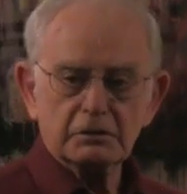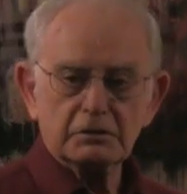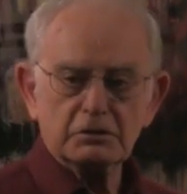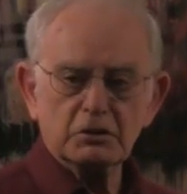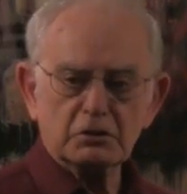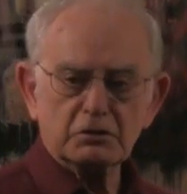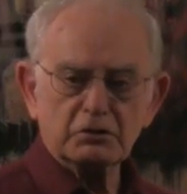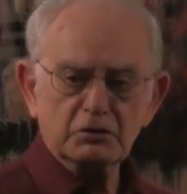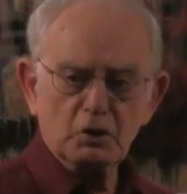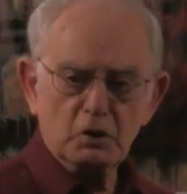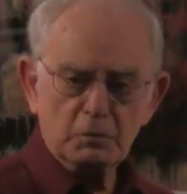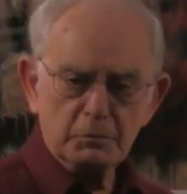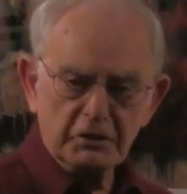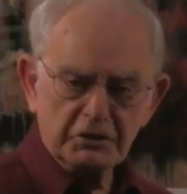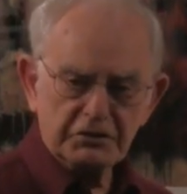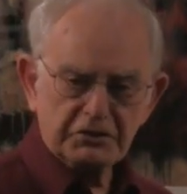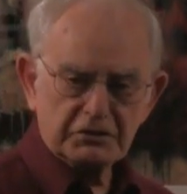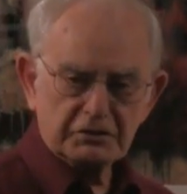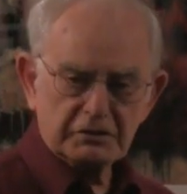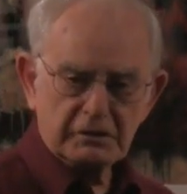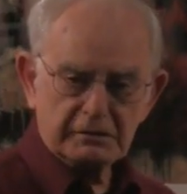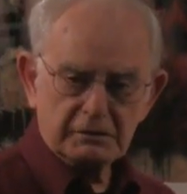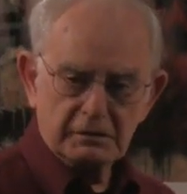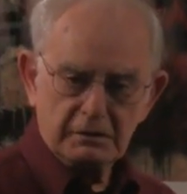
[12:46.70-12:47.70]
took
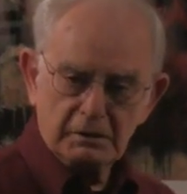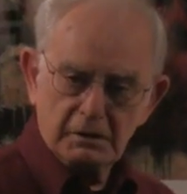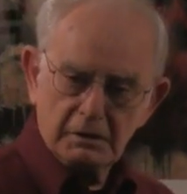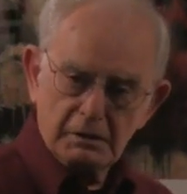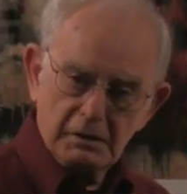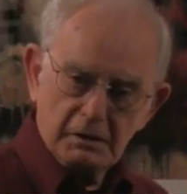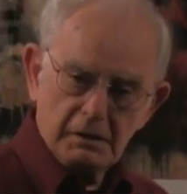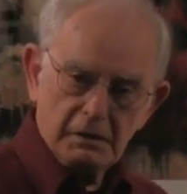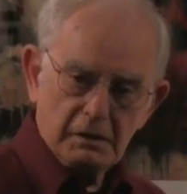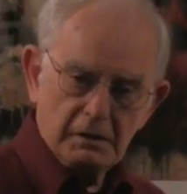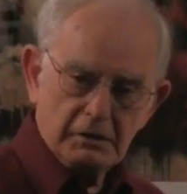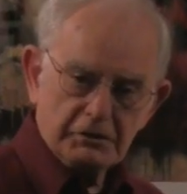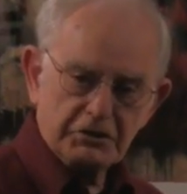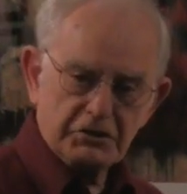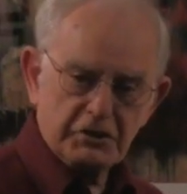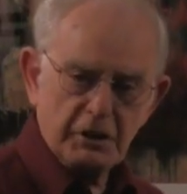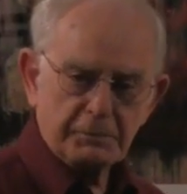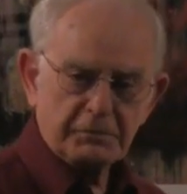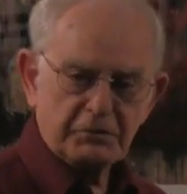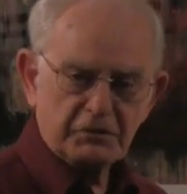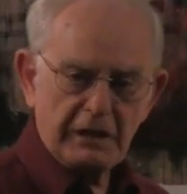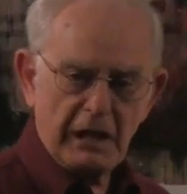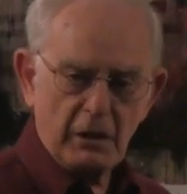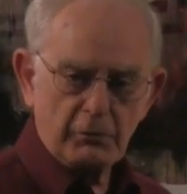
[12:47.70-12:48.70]
numerous
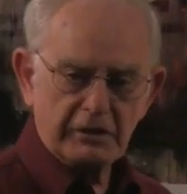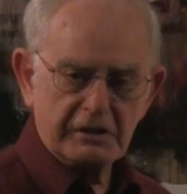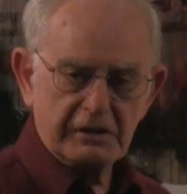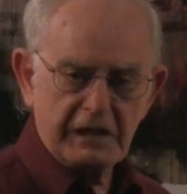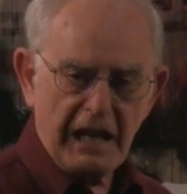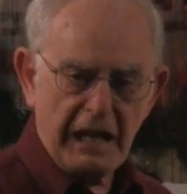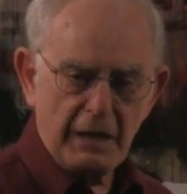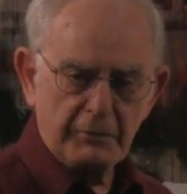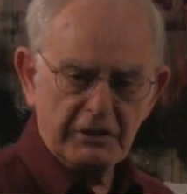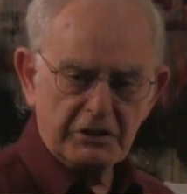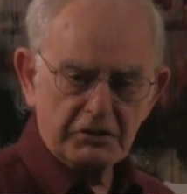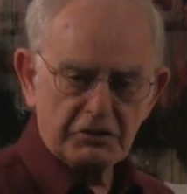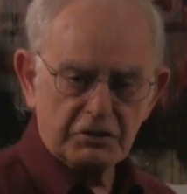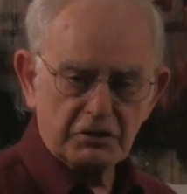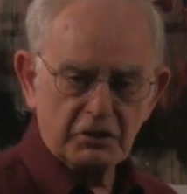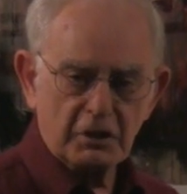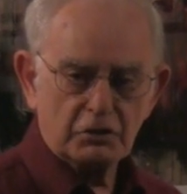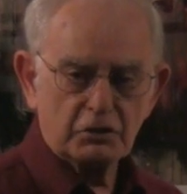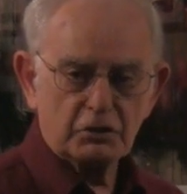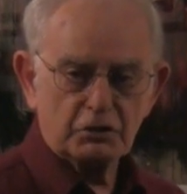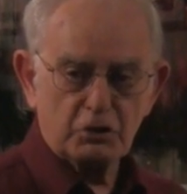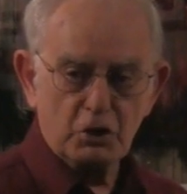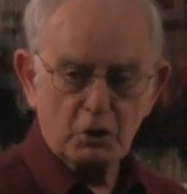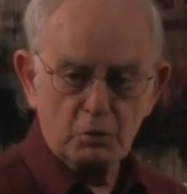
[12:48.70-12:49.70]
ships that were damaged,
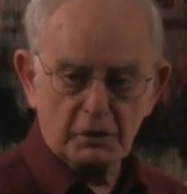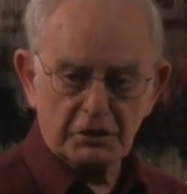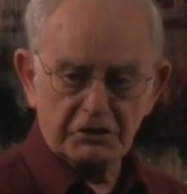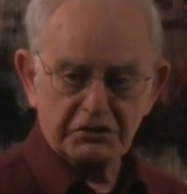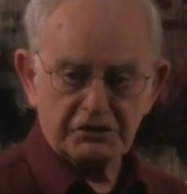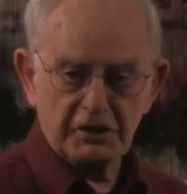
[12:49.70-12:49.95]
2 were